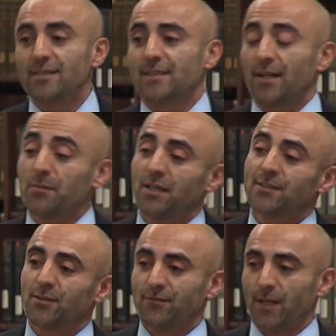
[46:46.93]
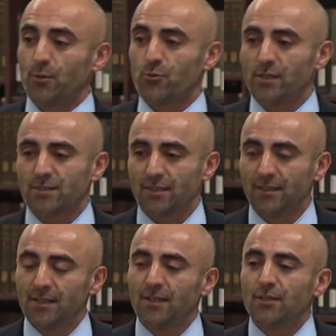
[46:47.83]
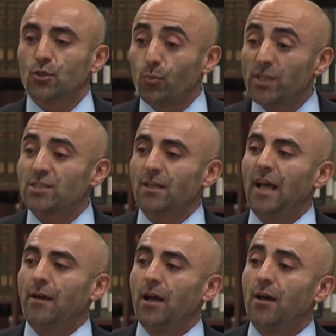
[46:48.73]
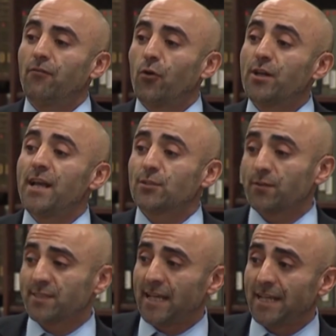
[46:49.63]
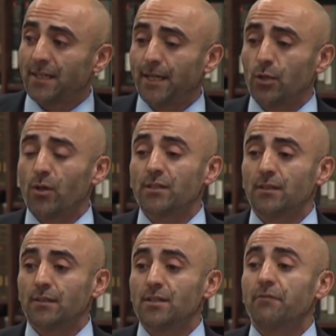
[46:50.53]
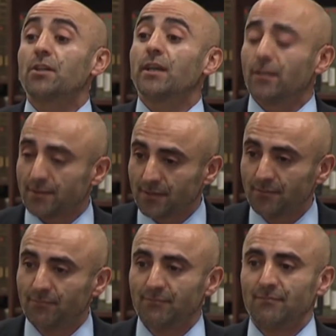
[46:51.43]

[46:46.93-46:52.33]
Instead, I'm going to ask you the following question: to which uh, foreign heads of state Erdogan never yells?